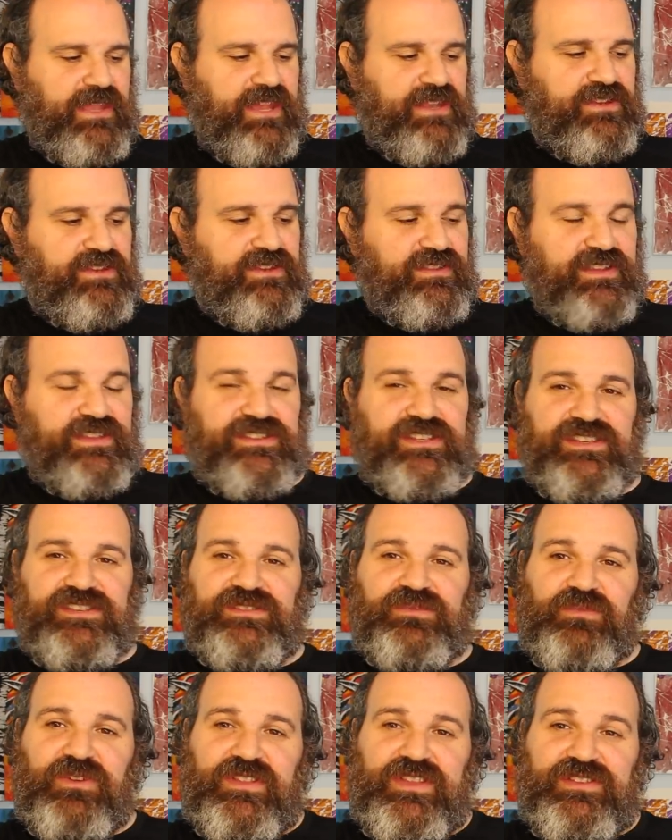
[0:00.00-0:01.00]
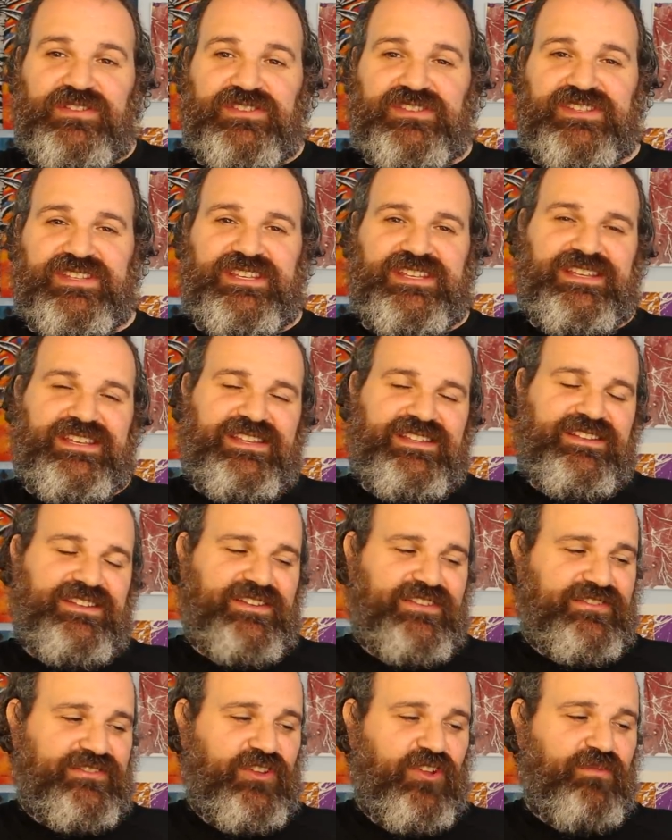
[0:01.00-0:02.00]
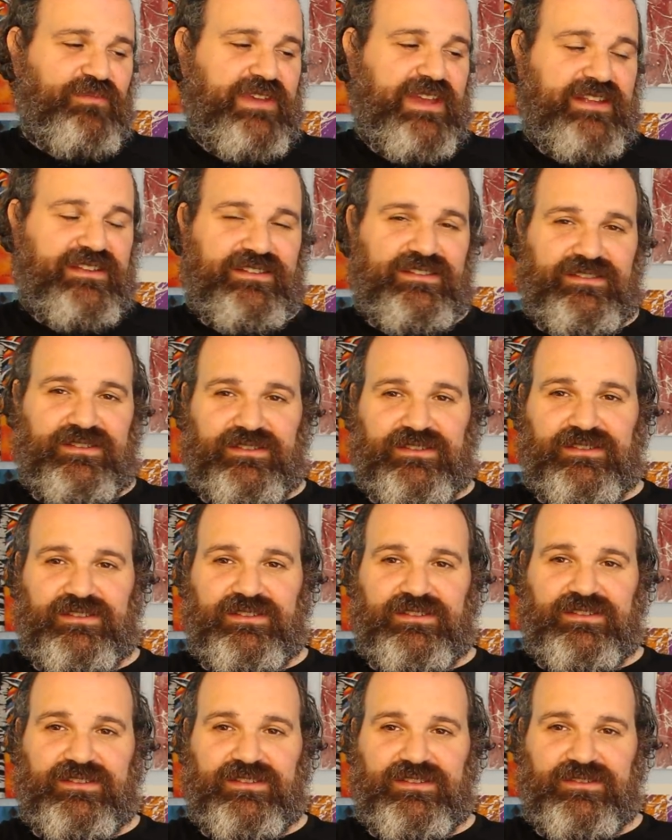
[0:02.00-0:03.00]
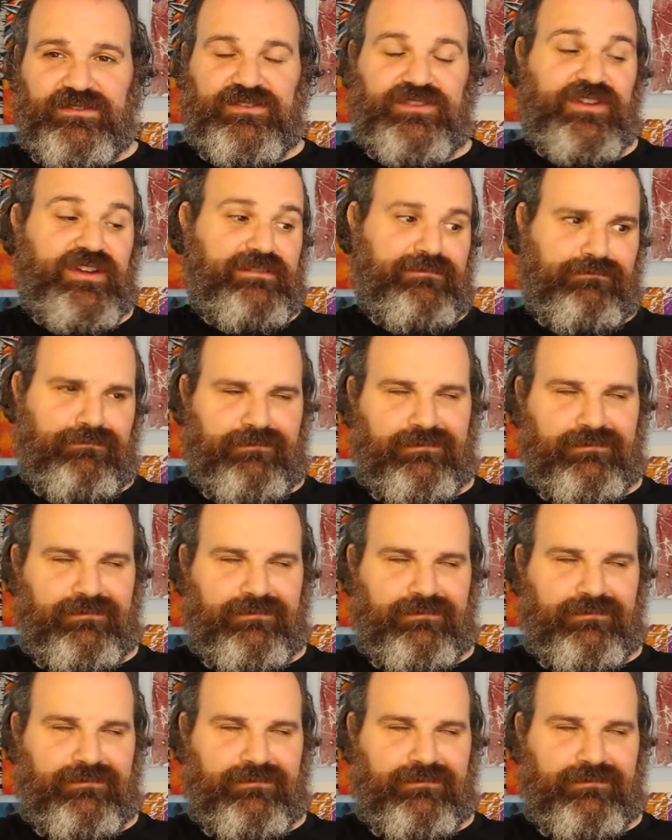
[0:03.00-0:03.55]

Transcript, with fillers: And this is the one that you see in uh, Soul Man. Sorry.